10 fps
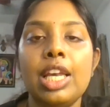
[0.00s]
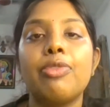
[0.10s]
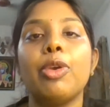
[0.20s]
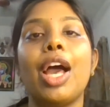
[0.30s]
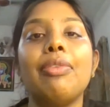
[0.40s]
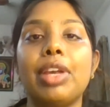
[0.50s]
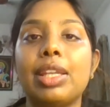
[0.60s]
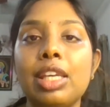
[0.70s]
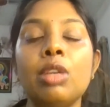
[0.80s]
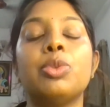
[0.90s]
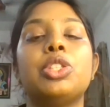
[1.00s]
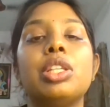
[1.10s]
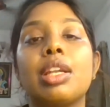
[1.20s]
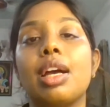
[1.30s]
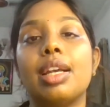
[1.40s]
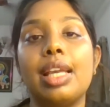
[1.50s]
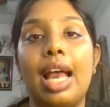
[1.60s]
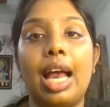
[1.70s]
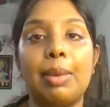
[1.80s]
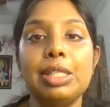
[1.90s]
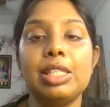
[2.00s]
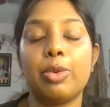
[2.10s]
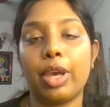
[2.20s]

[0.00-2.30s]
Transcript: If you have any question regarding habits,